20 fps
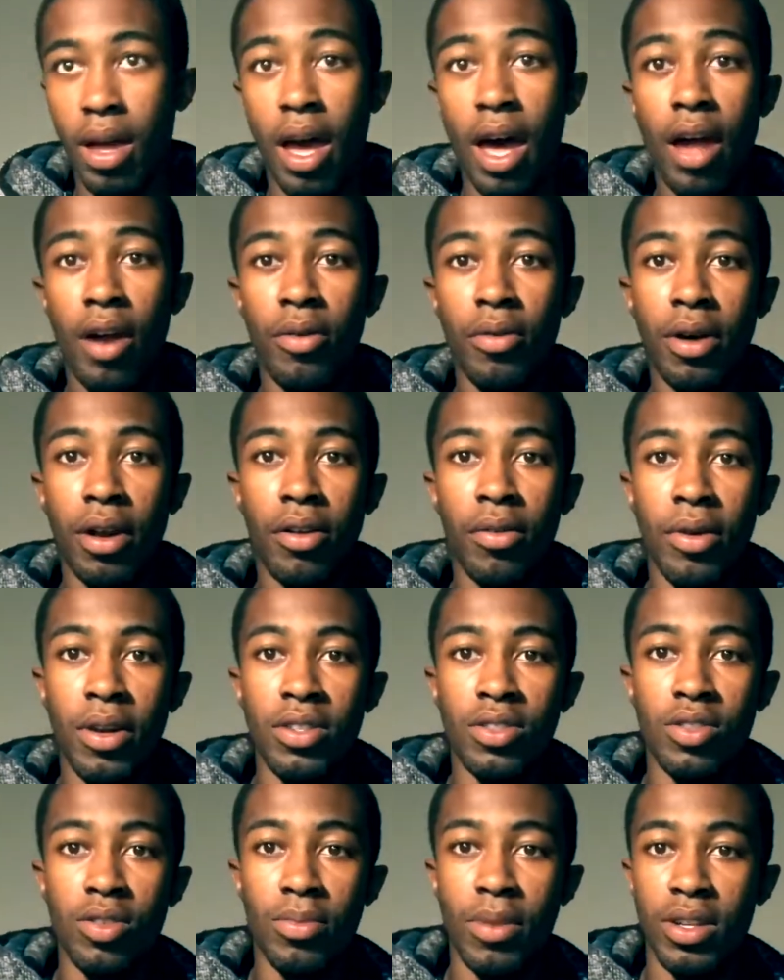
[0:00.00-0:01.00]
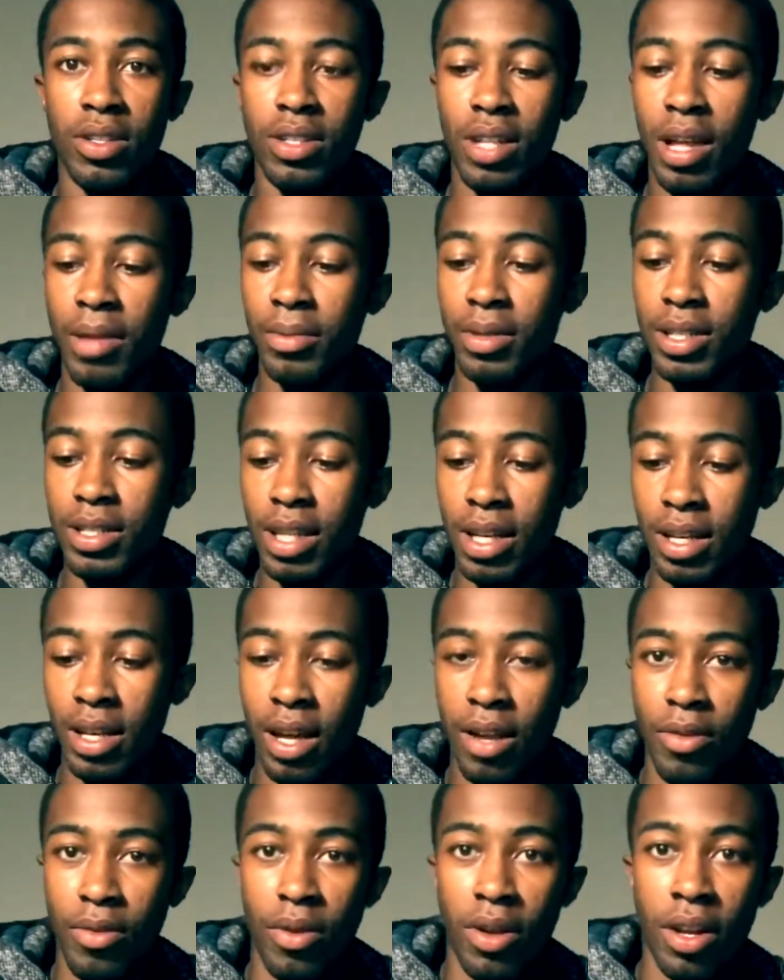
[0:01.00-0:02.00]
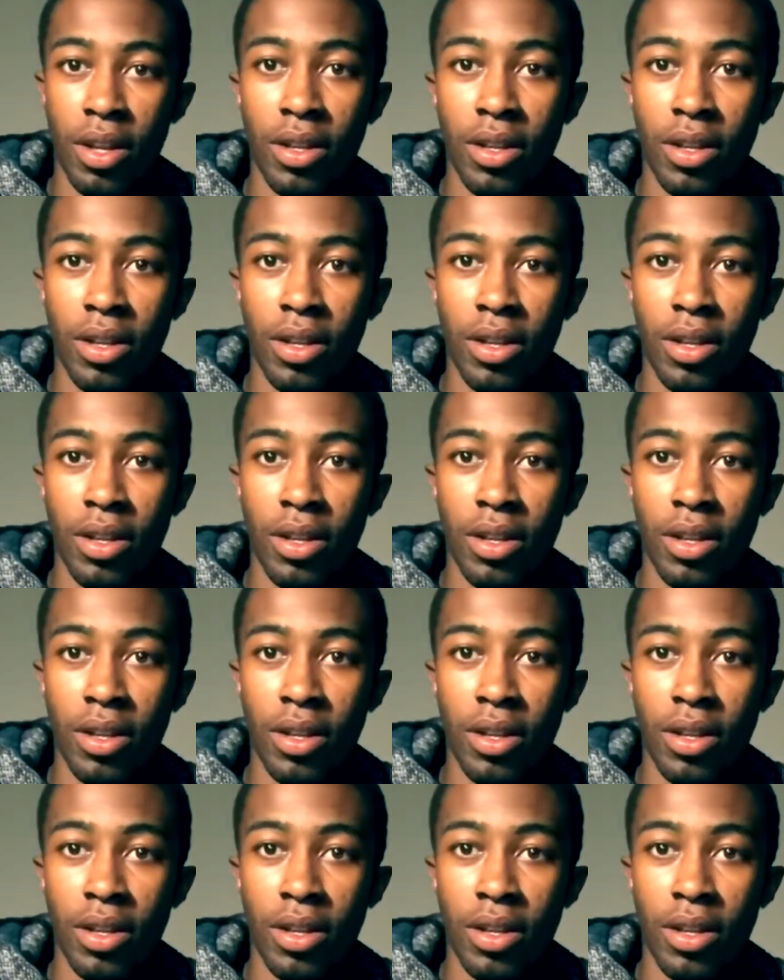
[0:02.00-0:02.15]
don't want to waste too much time because I kind of want